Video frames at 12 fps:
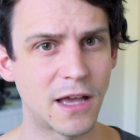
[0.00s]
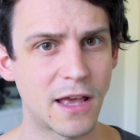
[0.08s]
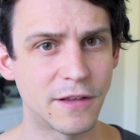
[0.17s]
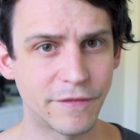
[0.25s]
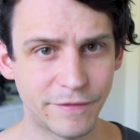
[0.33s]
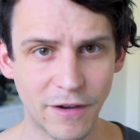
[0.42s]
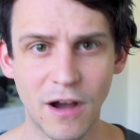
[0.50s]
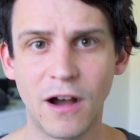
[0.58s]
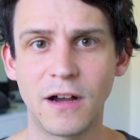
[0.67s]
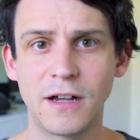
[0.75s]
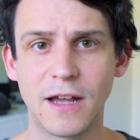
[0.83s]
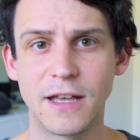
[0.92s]
as
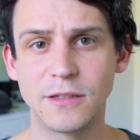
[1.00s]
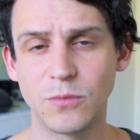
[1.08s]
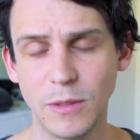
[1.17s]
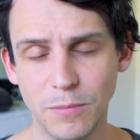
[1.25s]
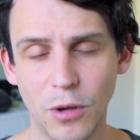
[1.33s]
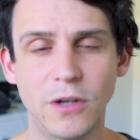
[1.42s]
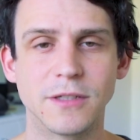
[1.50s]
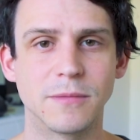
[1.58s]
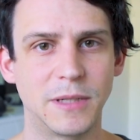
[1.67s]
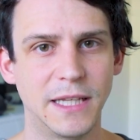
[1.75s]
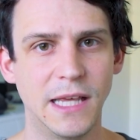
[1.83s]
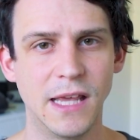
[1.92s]
far as we
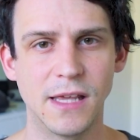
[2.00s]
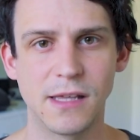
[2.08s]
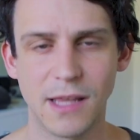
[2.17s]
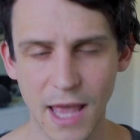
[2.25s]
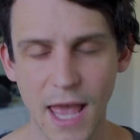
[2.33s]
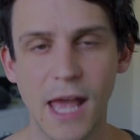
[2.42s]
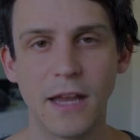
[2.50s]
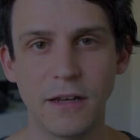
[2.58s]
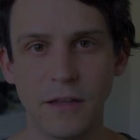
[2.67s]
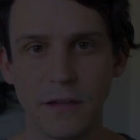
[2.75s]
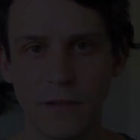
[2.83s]
possibly can.